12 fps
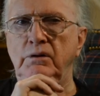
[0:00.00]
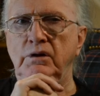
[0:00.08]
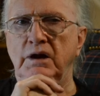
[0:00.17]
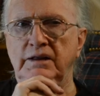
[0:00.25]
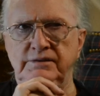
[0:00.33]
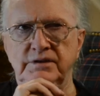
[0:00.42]

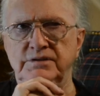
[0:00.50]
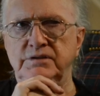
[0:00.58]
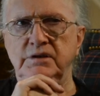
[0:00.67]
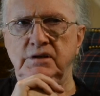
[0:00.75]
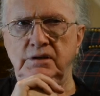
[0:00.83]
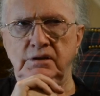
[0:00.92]
got to
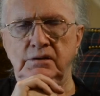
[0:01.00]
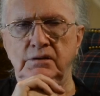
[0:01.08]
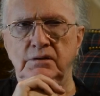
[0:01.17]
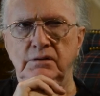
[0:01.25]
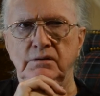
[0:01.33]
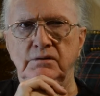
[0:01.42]
see
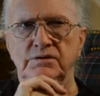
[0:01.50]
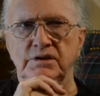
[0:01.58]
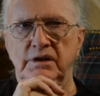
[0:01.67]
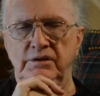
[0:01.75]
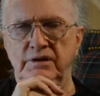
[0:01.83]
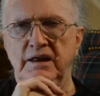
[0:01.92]

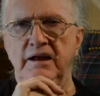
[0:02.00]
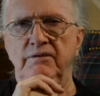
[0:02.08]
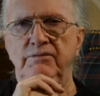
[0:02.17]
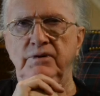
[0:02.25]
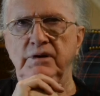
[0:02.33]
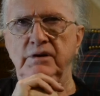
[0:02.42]
Southern
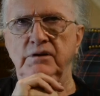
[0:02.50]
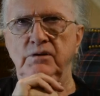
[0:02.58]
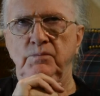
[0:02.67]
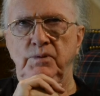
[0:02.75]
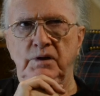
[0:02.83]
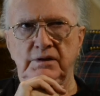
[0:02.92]
Africa and the
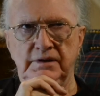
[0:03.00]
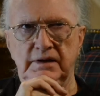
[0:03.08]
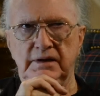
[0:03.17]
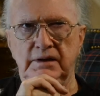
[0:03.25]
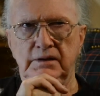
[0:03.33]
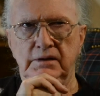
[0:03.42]

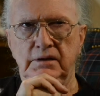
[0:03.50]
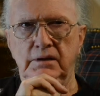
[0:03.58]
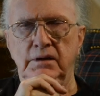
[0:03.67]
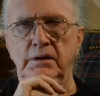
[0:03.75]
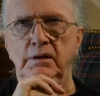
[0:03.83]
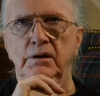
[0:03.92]
apartheid.
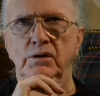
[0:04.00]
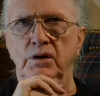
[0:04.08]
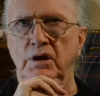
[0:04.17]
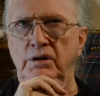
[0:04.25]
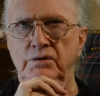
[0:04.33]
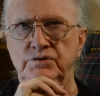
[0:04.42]
A
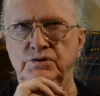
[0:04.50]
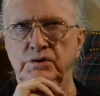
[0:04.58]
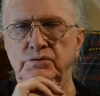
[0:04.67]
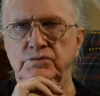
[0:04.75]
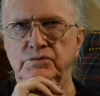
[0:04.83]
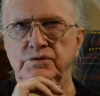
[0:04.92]
lot of their
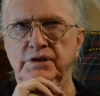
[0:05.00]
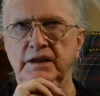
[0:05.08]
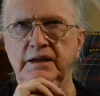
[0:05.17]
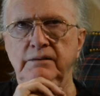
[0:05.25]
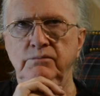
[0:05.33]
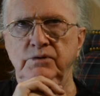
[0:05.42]
soldiers
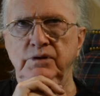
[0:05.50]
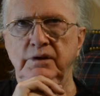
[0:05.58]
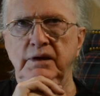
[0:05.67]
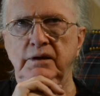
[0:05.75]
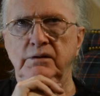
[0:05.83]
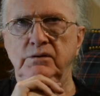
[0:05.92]
came to
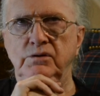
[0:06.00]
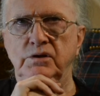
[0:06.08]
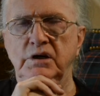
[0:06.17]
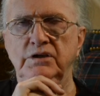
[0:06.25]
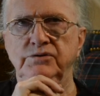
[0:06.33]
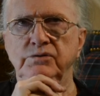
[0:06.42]
that
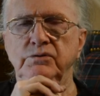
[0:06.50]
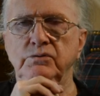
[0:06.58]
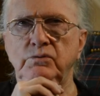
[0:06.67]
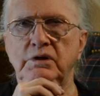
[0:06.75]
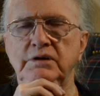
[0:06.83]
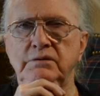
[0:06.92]
concert. The
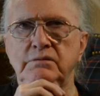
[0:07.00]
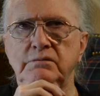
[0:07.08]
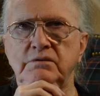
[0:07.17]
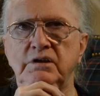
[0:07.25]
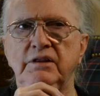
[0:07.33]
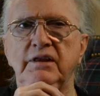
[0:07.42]
white
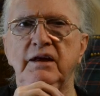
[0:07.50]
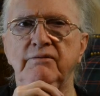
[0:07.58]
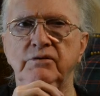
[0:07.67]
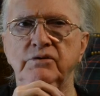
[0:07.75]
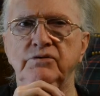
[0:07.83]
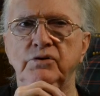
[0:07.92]
South
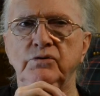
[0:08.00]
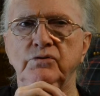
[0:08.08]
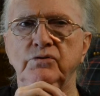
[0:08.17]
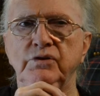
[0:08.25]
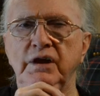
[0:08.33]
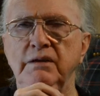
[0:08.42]
African
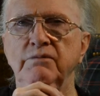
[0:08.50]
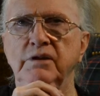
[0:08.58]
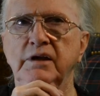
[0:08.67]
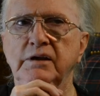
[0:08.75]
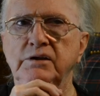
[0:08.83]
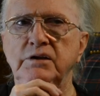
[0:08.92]
soldiers came to
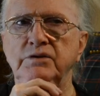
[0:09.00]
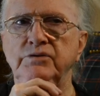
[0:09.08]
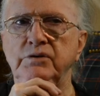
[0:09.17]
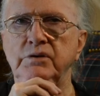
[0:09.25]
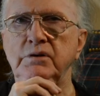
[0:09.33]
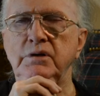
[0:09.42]
that
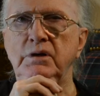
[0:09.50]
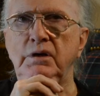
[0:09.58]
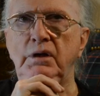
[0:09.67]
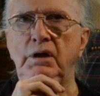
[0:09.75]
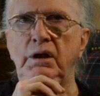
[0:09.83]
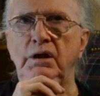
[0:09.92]
concert.
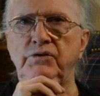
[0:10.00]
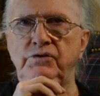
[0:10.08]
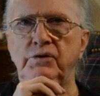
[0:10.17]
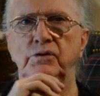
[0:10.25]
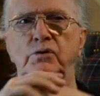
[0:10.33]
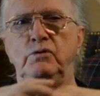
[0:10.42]
And
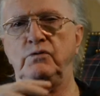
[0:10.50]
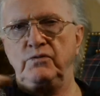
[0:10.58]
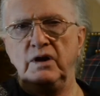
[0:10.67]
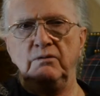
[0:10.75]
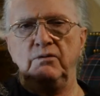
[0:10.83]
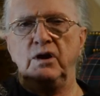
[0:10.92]
so the whole
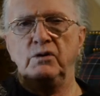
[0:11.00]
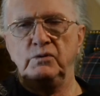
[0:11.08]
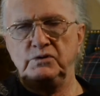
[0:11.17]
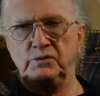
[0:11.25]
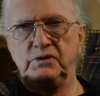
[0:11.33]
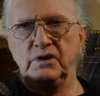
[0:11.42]
front row,
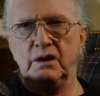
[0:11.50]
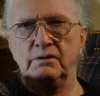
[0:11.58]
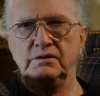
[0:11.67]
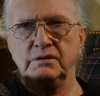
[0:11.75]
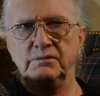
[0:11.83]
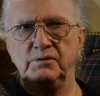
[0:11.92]
which we thought
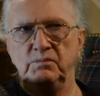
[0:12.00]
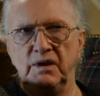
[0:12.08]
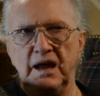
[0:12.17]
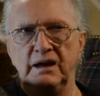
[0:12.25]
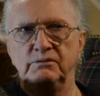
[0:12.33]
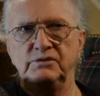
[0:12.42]
was going to be
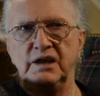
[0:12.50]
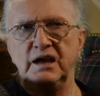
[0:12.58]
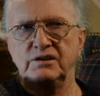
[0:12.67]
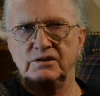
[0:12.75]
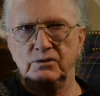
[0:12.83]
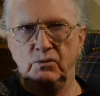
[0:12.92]
black, was
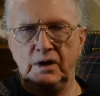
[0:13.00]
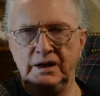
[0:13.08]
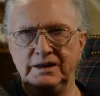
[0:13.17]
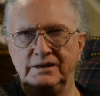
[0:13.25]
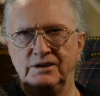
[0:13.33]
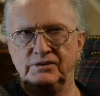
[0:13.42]
actually
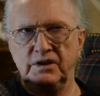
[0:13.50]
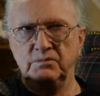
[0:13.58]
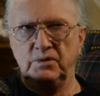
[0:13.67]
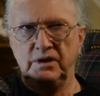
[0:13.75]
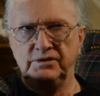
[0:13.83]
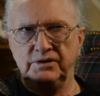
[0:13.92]
white because they
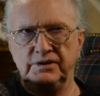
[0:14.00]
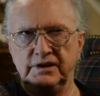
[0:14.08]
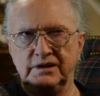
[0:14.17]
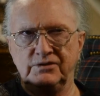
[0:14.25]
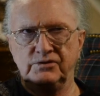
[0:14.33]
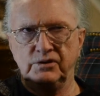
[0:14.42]
bought the
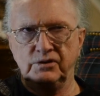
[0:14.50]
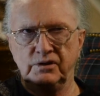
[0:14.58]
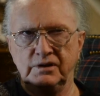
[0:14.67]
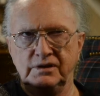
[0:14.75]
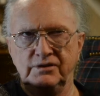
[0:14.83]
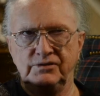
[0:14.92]
tickets the
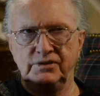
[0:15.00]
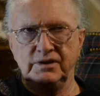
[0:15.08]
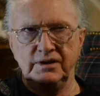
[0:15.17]
earliest,